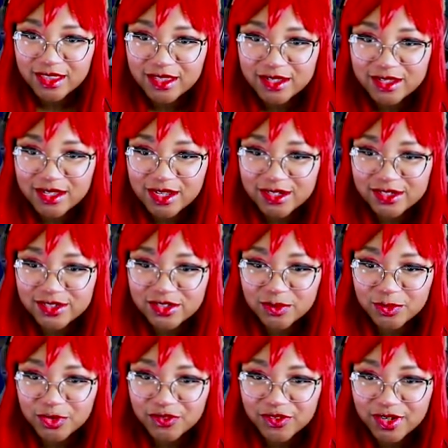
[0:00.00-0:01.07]
The texture
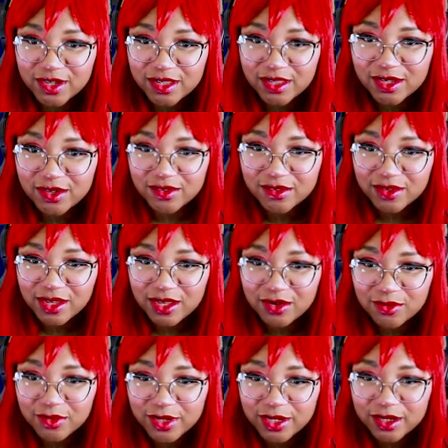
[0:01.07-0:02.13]
moving on there is kind
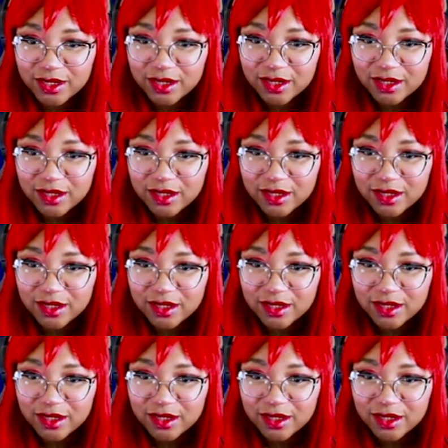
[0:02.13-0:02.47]
of weird.